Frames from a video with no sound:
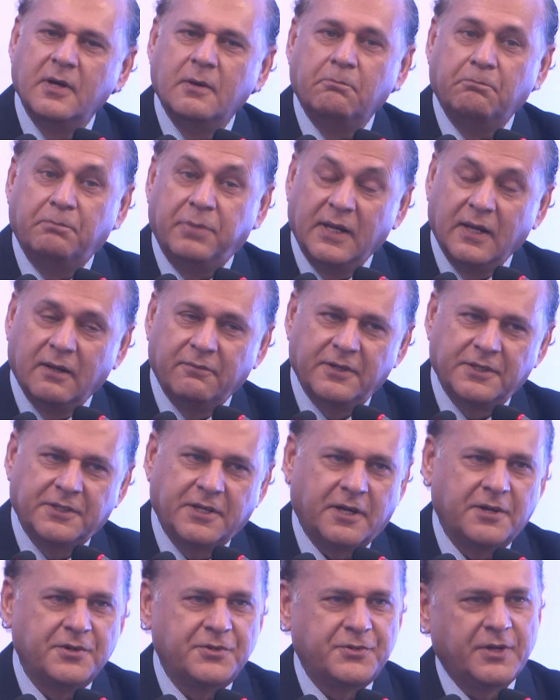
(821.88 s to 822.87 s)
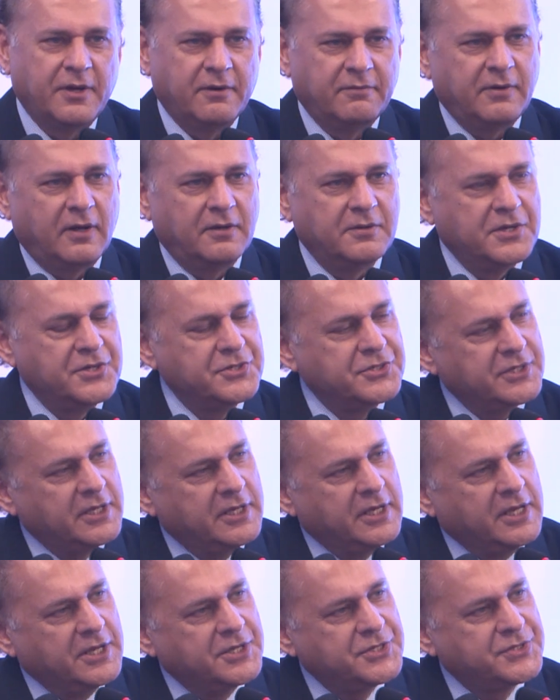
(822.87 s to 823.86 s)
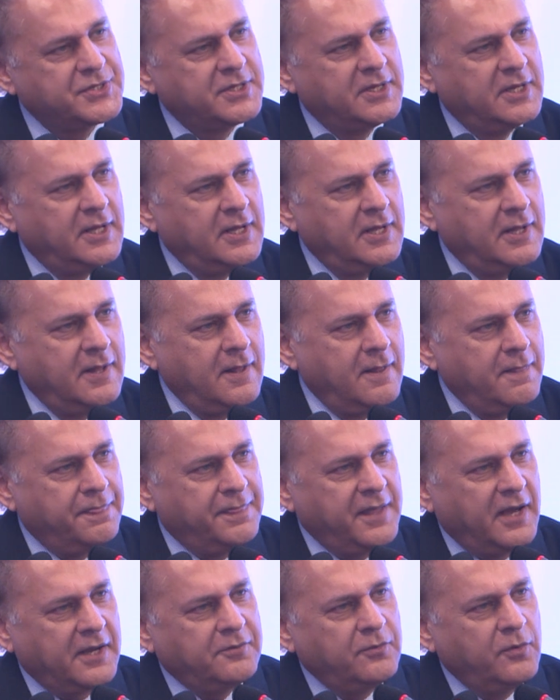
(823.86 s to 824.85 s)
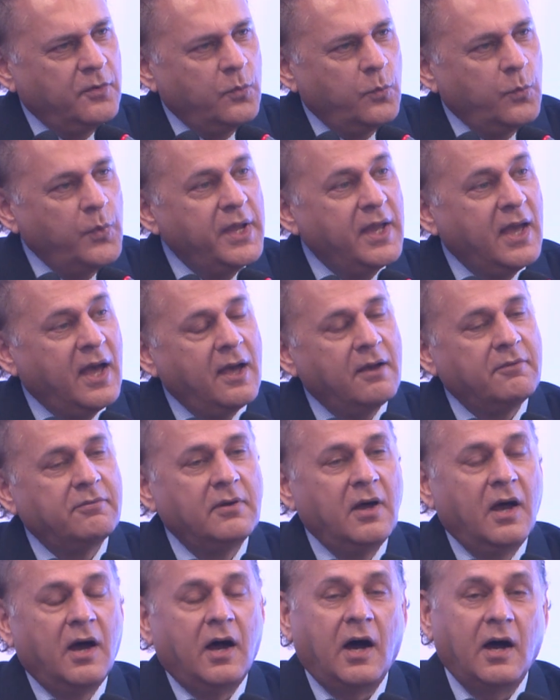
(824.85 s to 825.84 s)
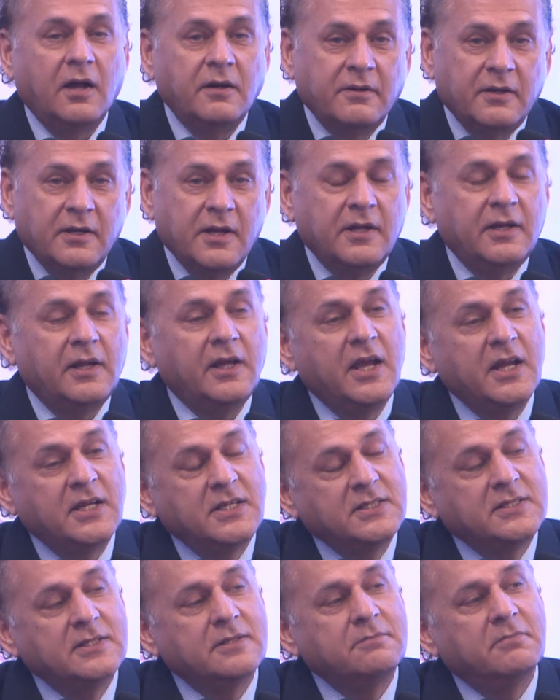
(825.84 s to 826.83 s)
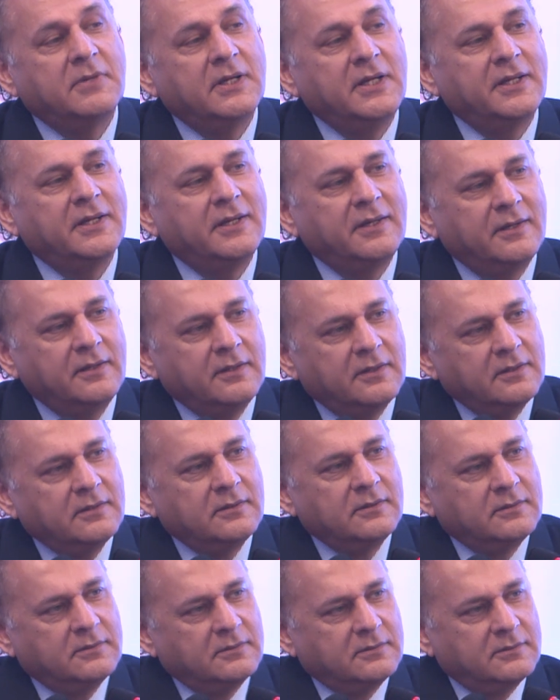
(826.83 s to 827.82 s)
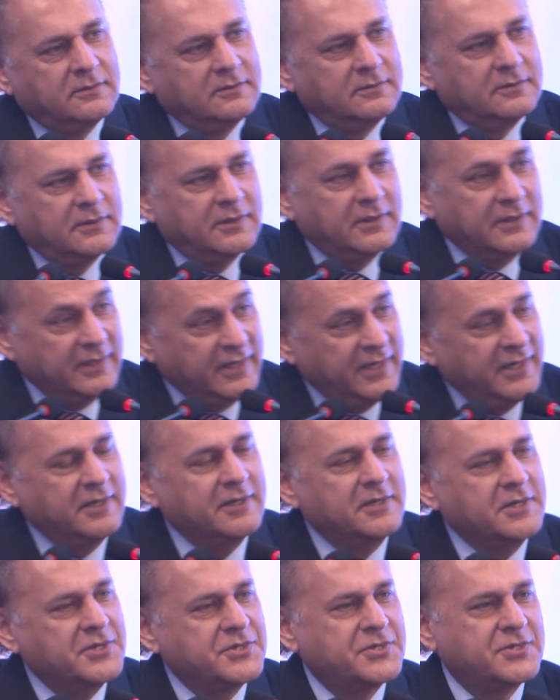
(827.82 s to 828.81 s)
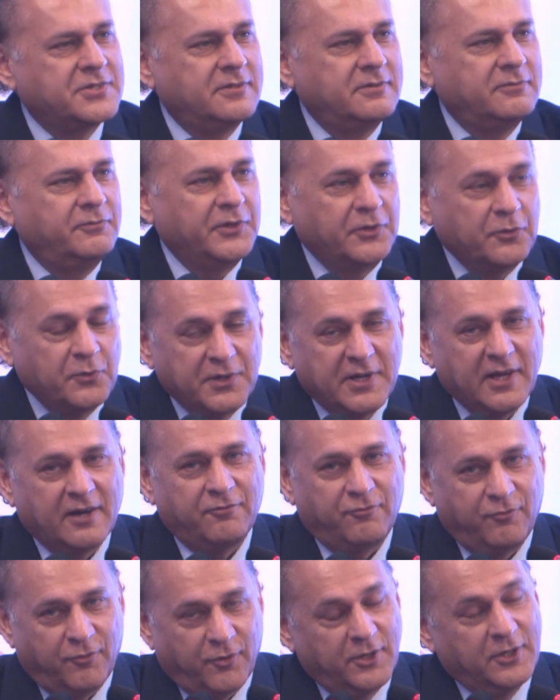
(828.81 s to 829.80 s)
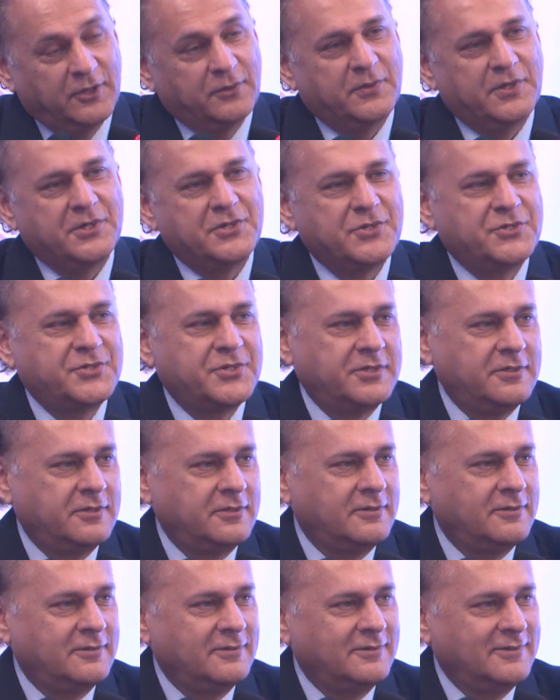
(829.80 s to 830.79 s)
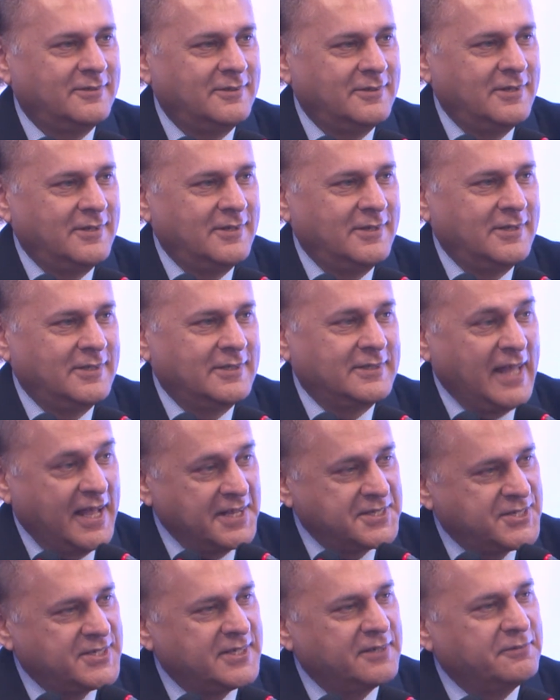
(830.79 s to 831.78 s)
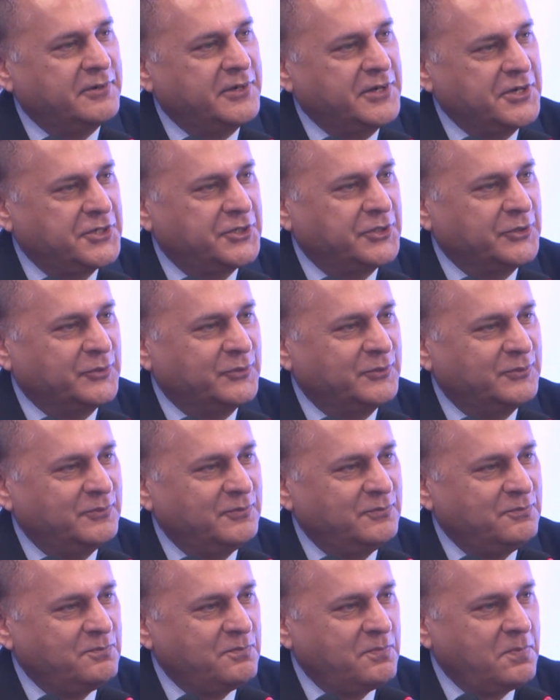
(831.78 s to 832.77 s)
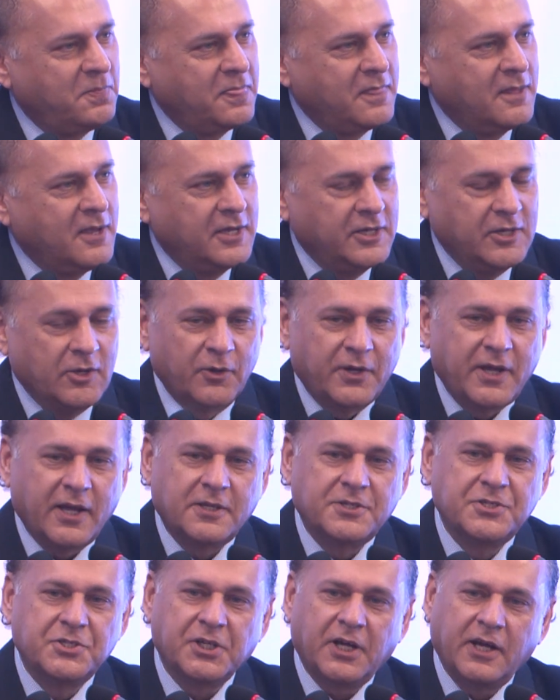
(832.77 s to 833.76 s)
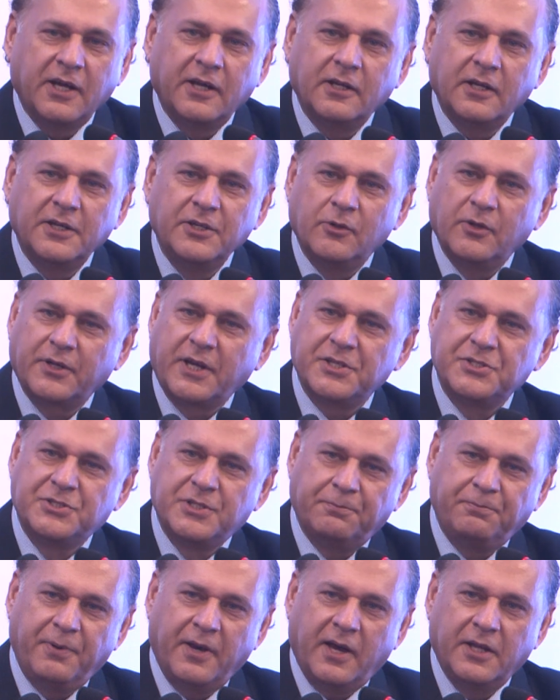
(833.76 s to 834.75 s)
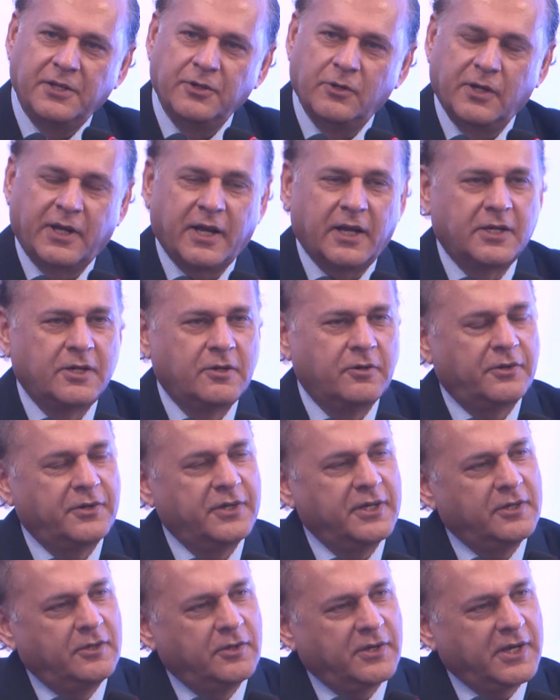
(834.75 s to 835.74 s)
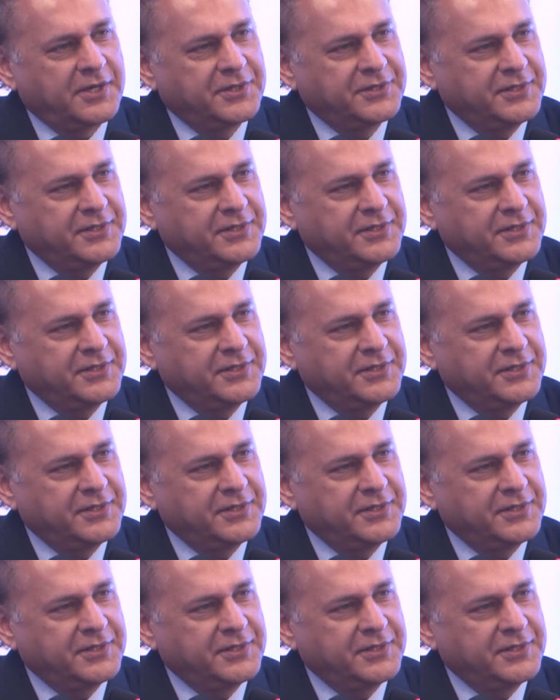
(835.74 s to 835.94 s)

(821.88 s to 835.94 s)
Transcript: beloved country of ours is that we have 180 million leaders. We don't have followers. That's our issue. You look at China, you look at Japan, you look at Korea, you look at